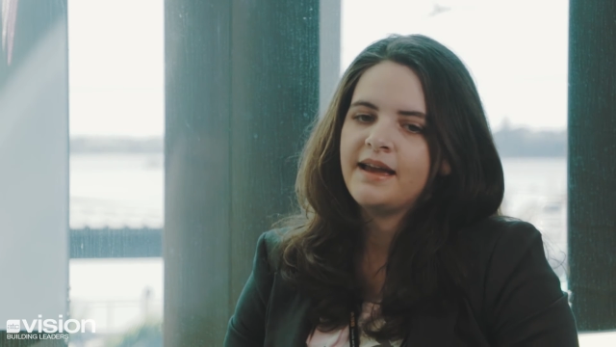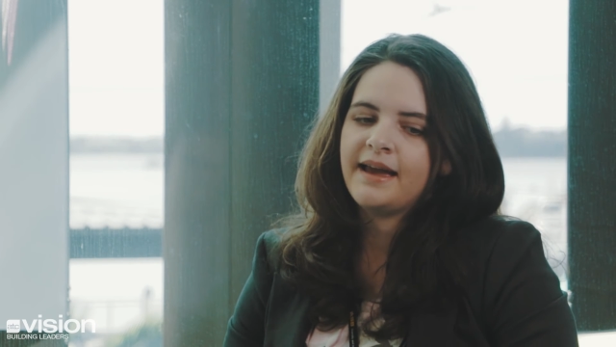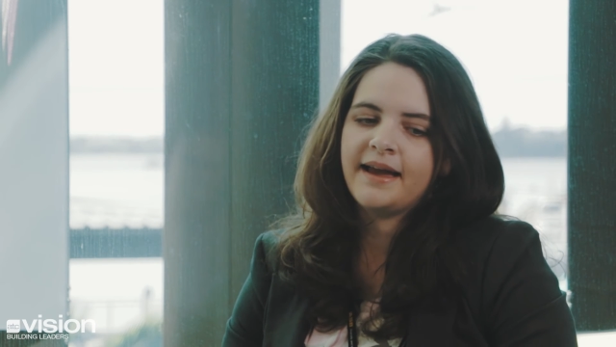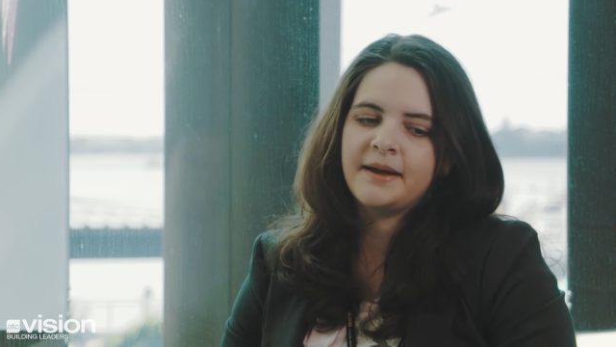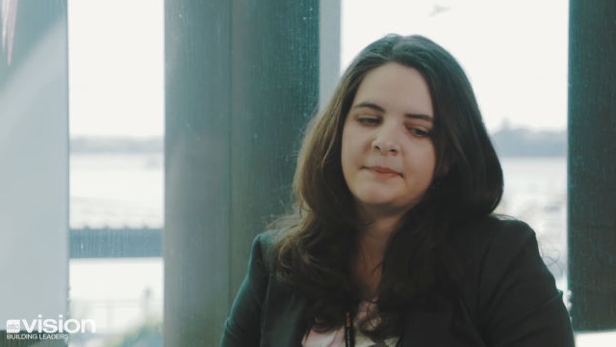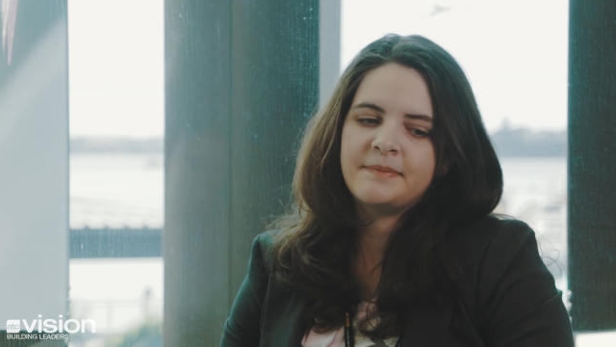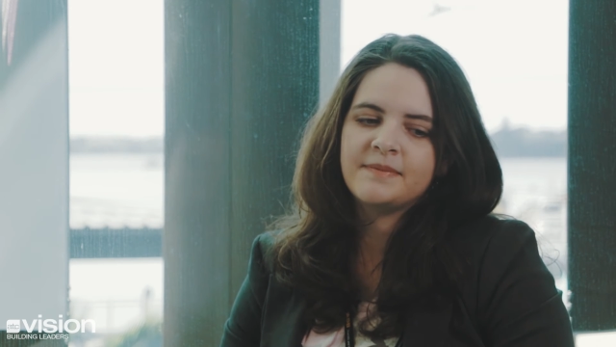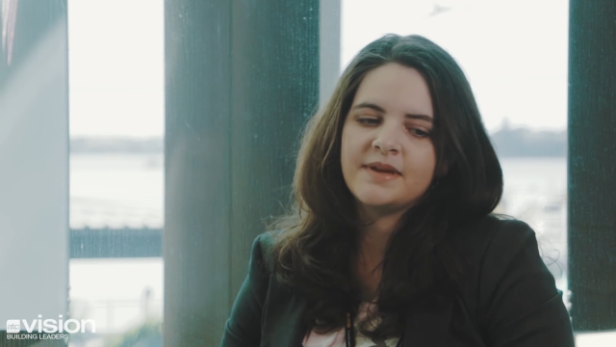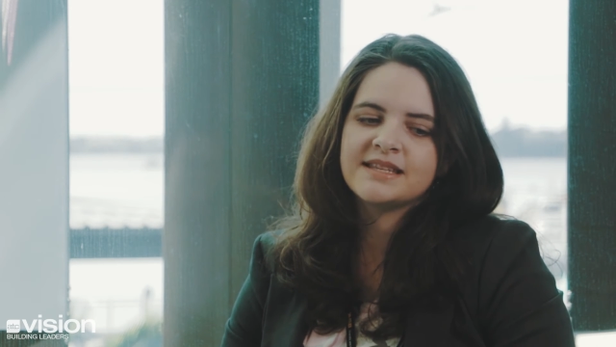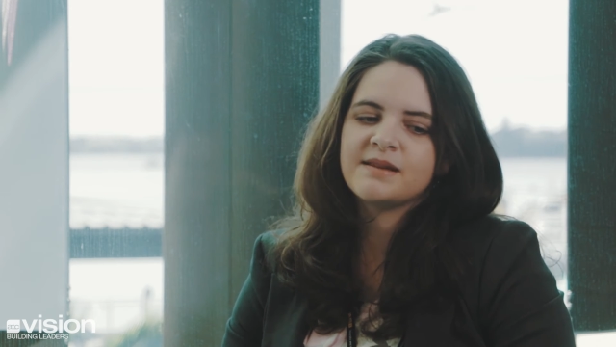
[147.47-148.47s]
Um,
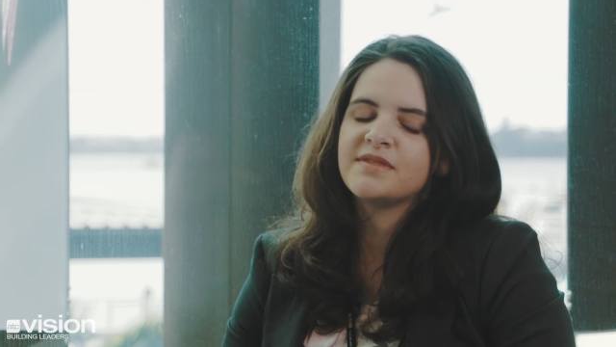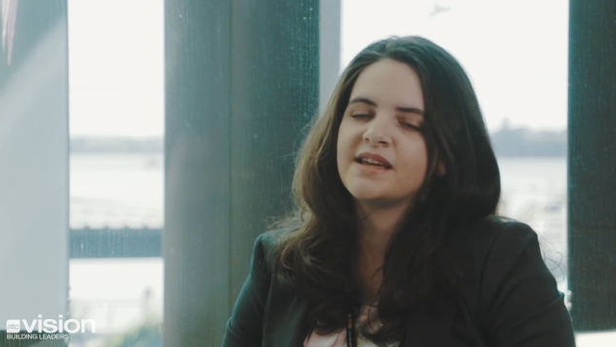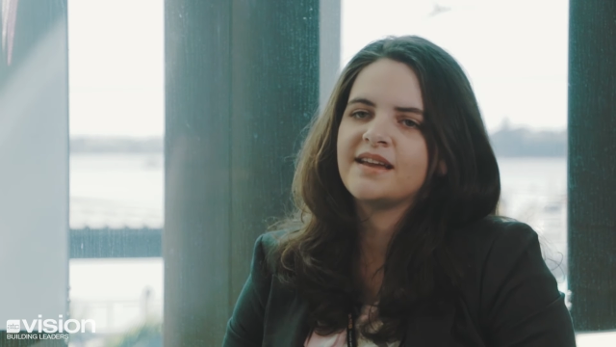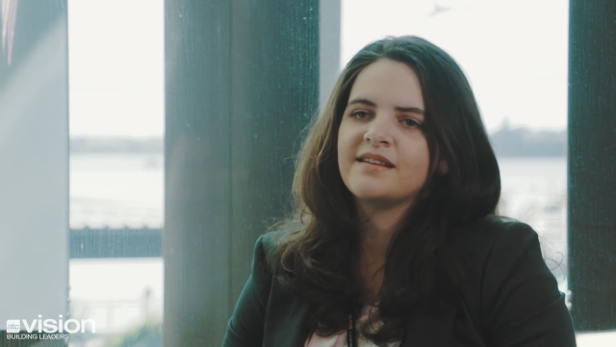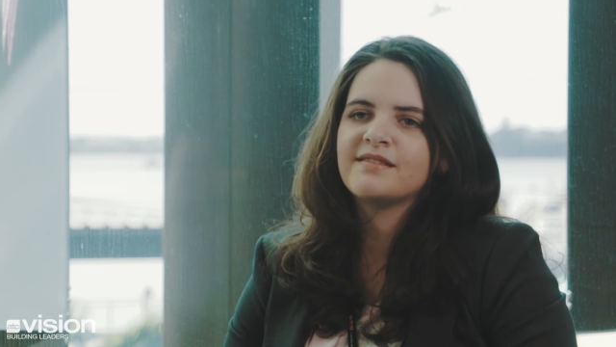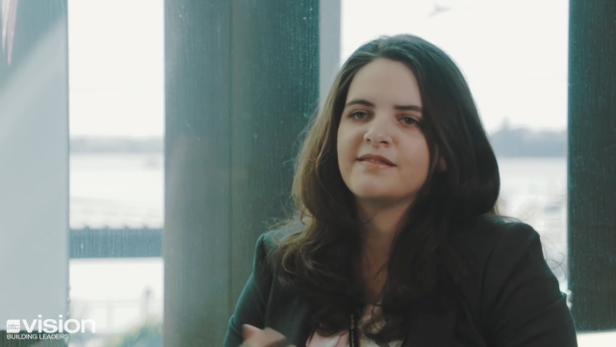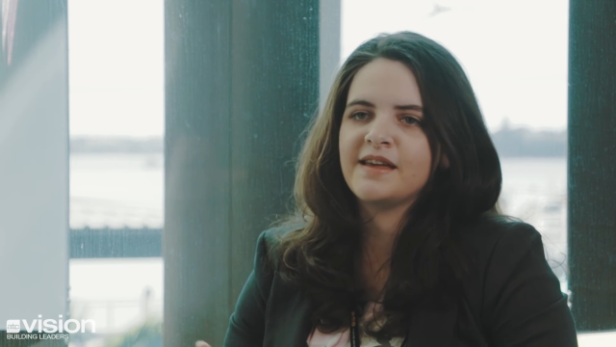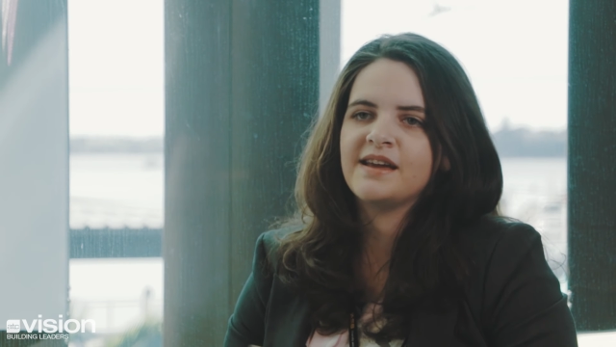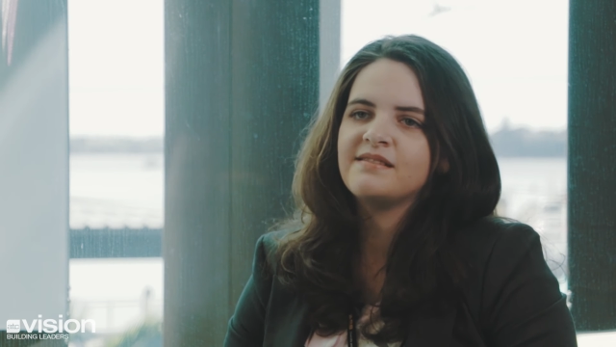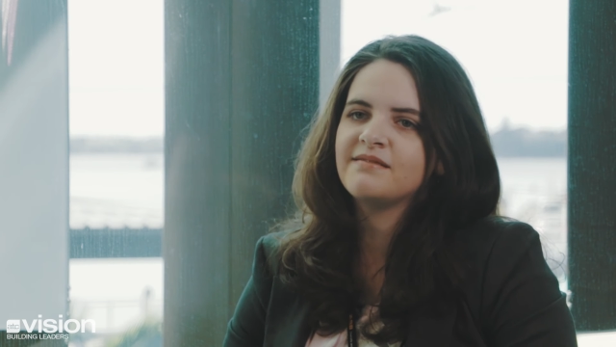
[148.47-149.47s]
something
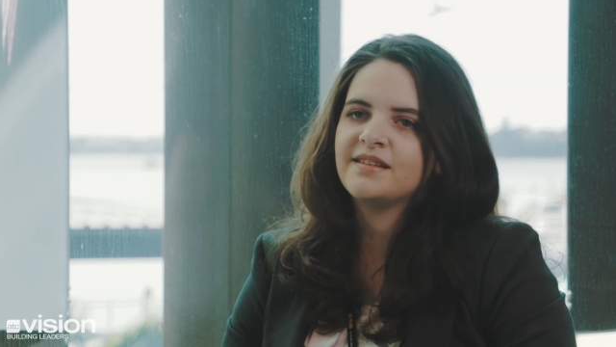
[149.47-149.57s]
that,